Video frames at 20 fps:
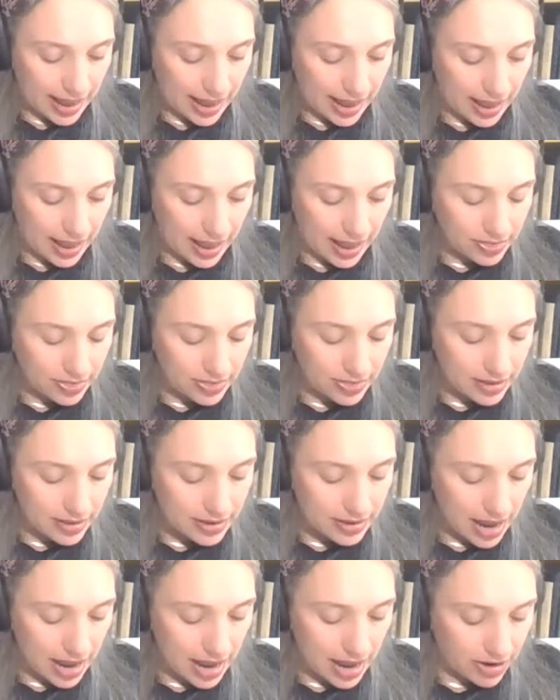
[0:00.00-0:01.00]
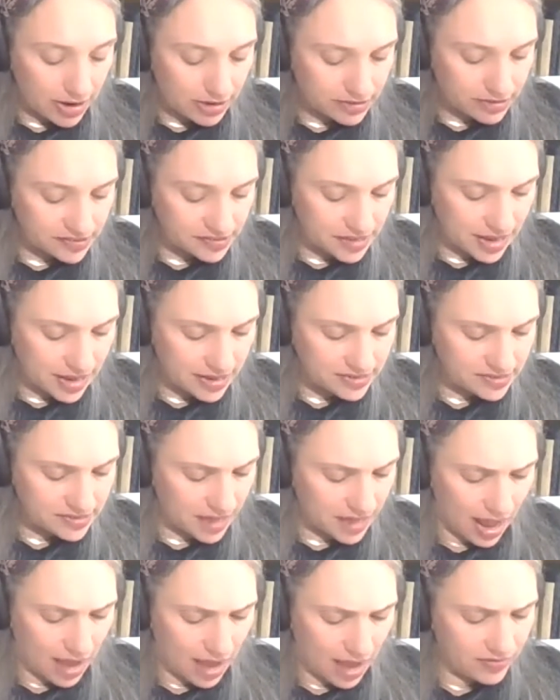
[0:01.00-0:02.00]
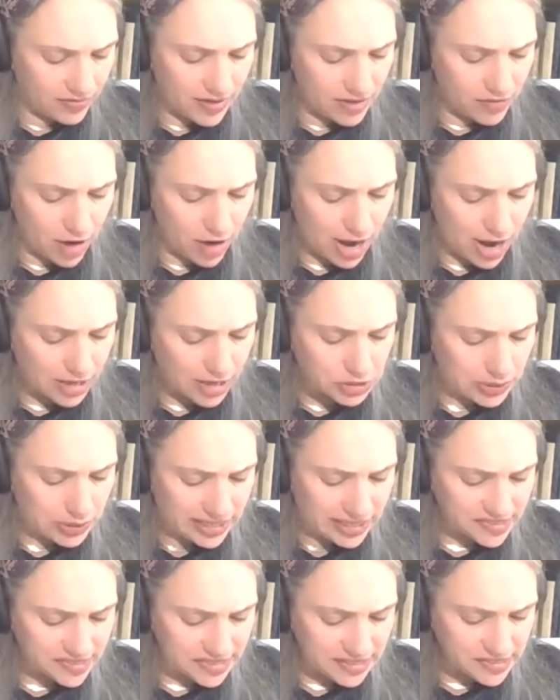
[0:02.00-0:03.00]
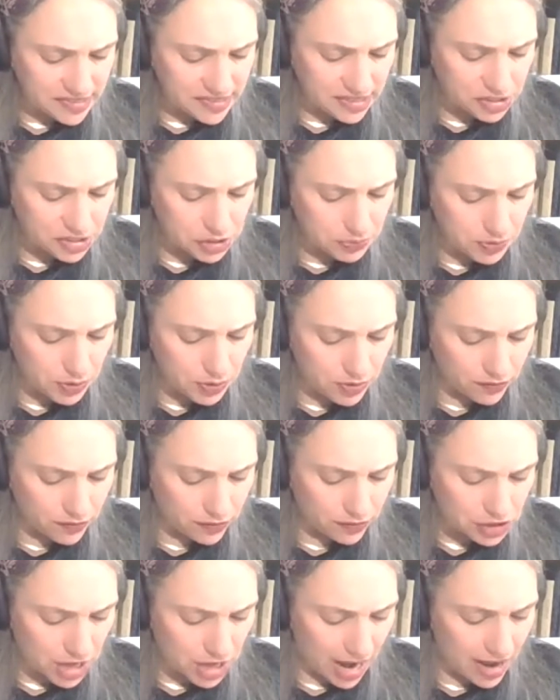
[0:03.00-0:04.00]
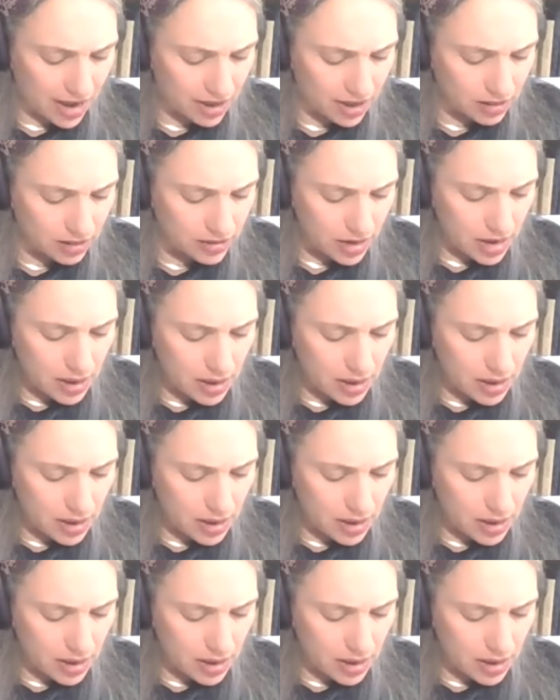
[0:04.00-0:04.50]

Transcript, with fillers: And the narrator says, I've never actually seen such a beautiful child,